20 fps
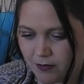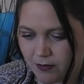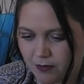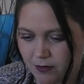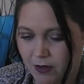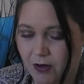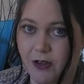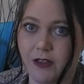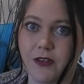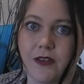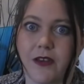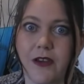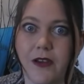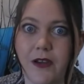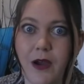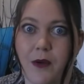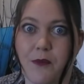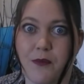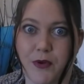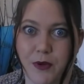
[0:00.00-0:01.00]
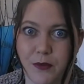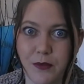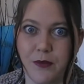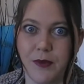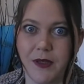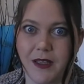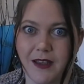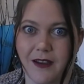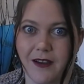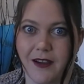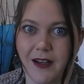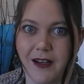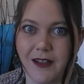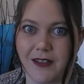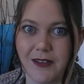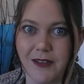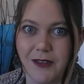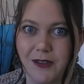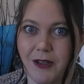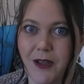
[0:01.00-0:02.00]
All right, so I'm probably going
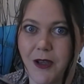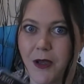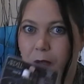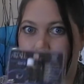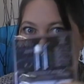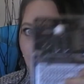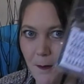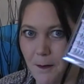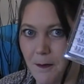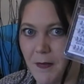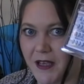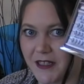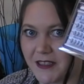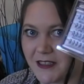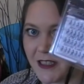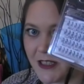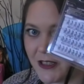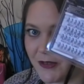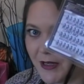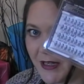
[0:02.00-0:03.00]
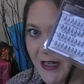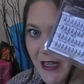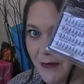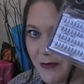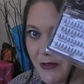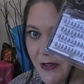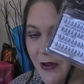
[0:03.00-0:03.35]
to mess this one up. So